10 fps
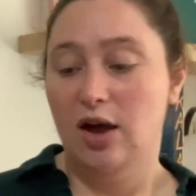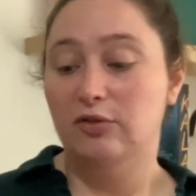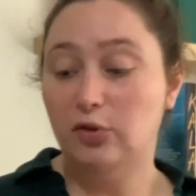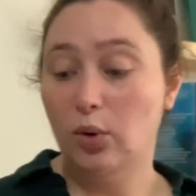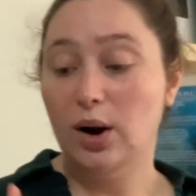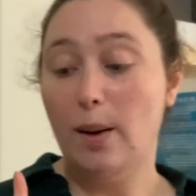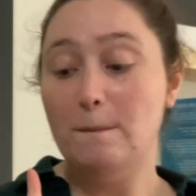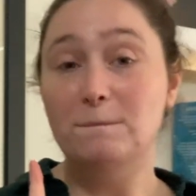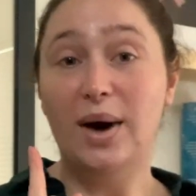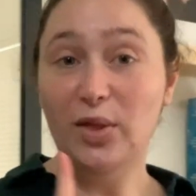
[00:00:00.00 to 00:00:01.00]
for
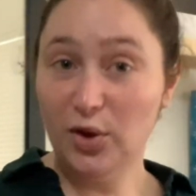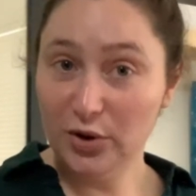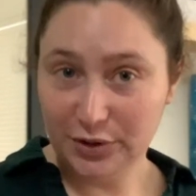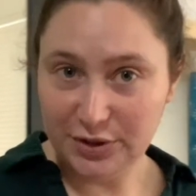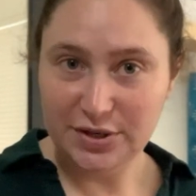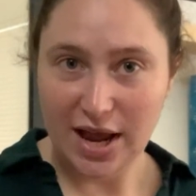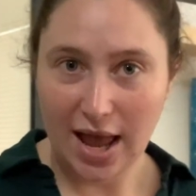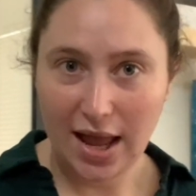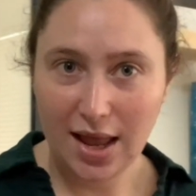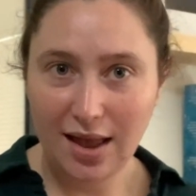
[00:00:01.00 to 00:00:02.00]
Mother's
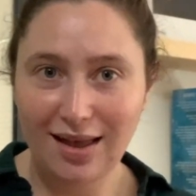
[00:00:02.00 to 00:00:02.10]
Day,